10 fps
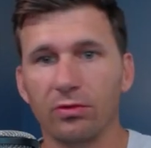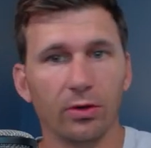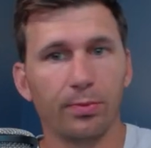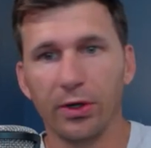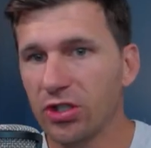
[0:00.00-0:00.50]

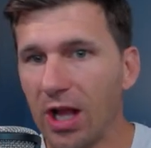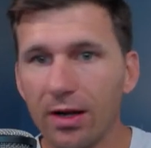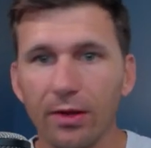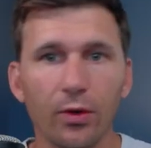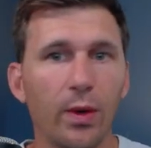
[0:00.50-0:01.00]
putting chat
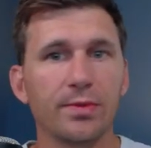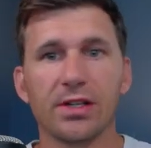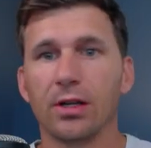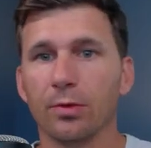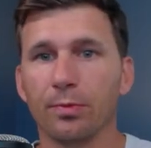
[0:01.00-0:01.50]
on the
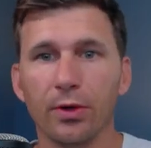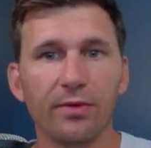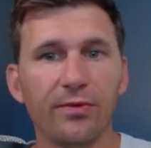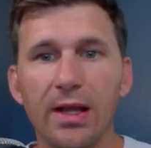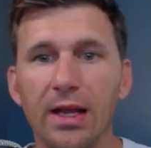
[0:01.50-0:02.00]
website. You're putting
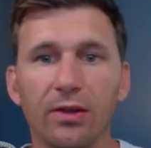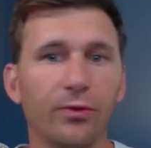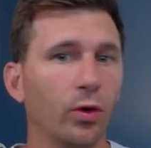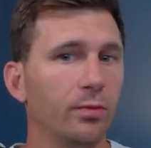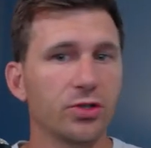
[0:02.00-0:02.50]
finance
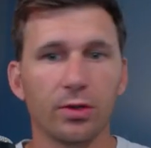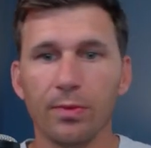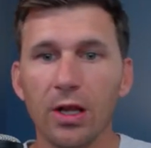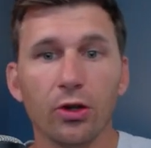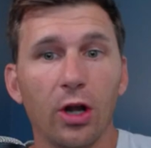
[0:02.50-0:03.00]
forms. You're
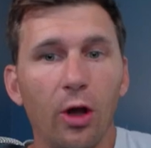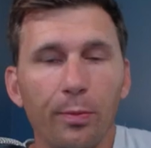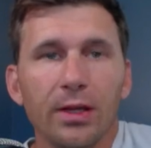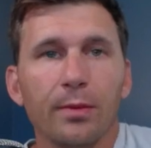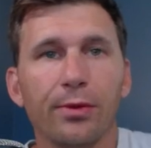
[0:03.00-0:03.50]

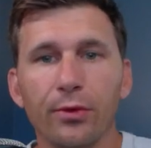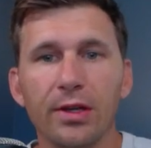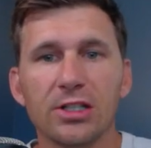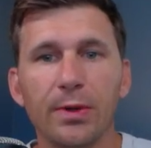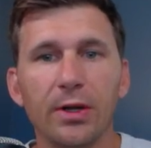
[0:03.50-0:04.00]
helping them through the
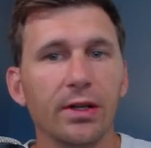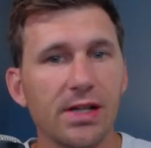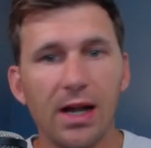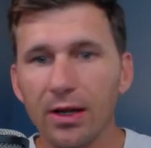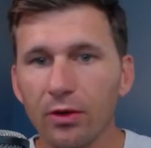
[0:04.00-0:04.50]
experience.
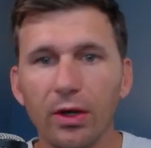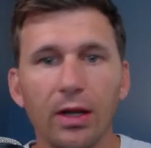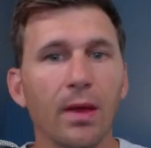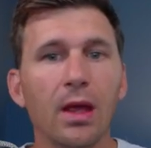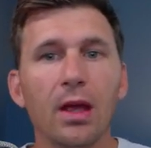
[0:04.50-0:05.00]
And I agree.
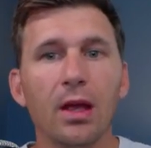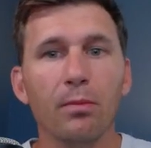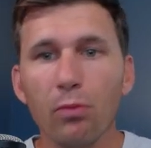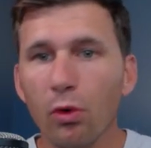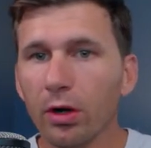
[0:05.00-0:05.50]

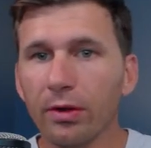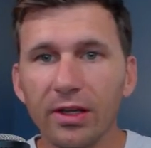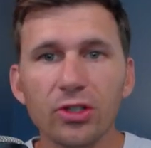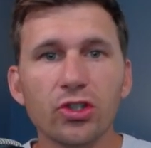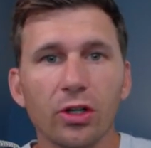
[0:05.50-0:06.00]
More
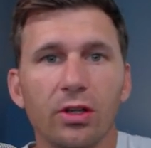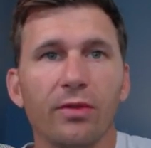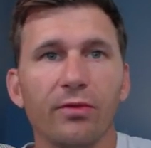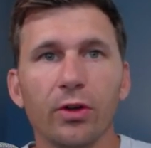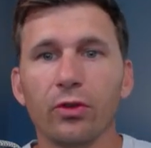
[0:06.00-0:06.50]
things should
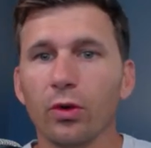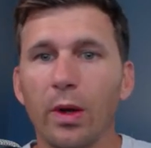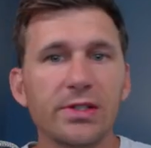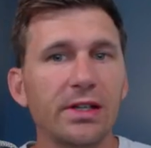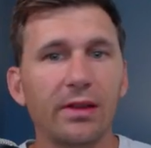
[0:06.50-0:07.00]
convert through your
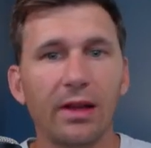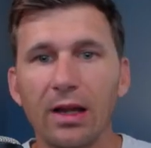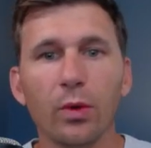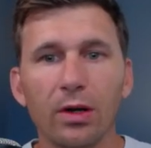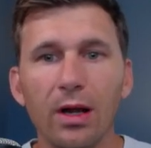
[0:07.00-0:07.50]
website than
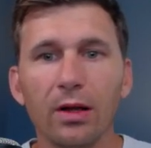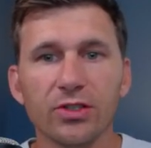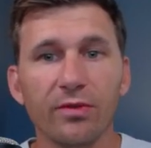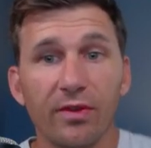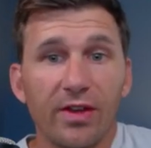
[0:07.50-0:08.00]
anywhere else.
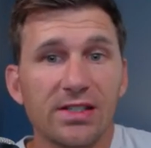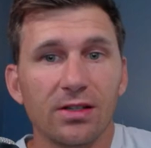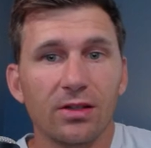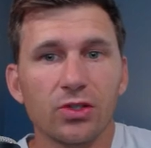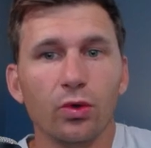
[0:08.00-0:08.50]
You've invested in
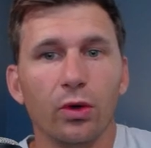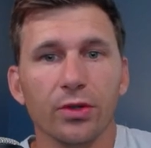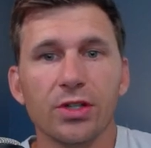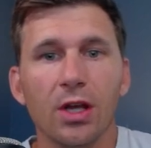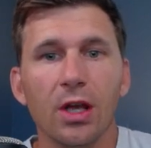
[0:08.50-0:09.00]
those
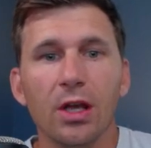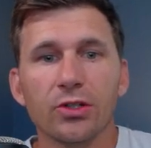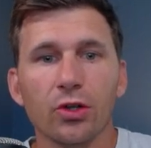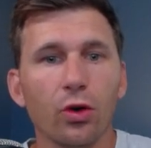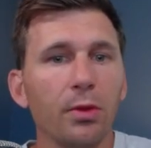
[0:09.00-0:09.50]
tools.
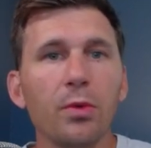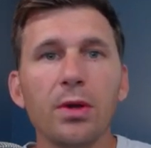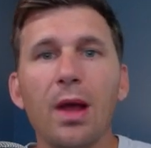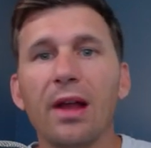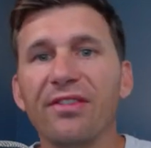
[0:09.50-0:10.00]
So normally when you
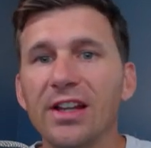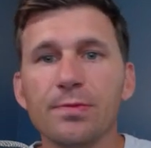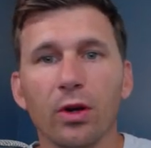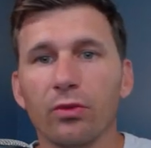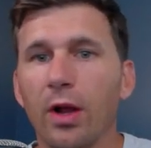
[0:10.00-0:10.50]
add
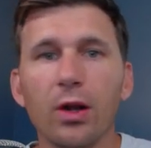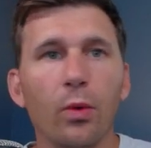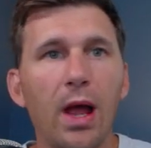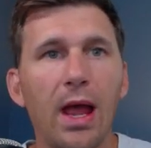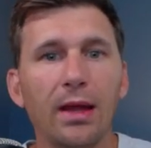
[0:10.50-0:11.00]
Facebook right
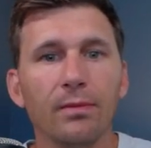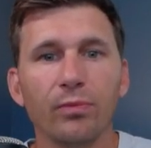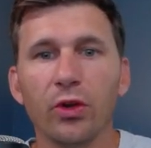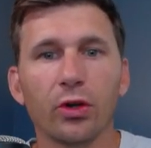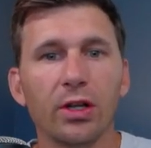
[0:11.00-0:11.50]
away,
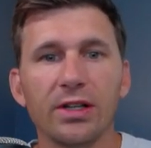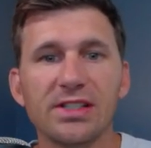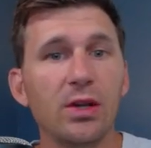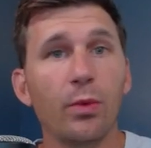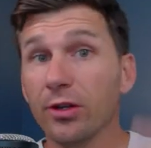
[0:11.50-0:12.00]
you're going to
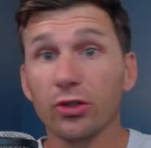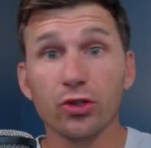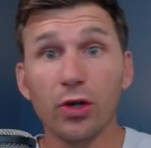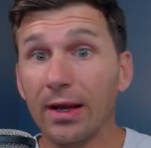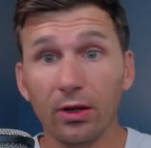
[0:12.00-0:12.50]
see, whether you're
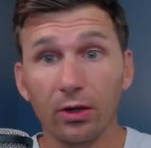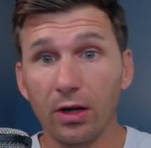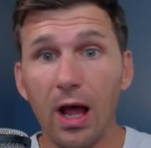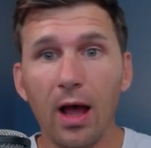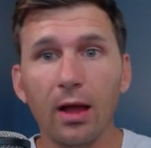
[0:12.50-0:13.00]
tracking or
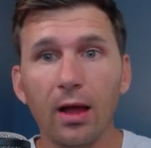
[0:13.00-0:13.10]
not,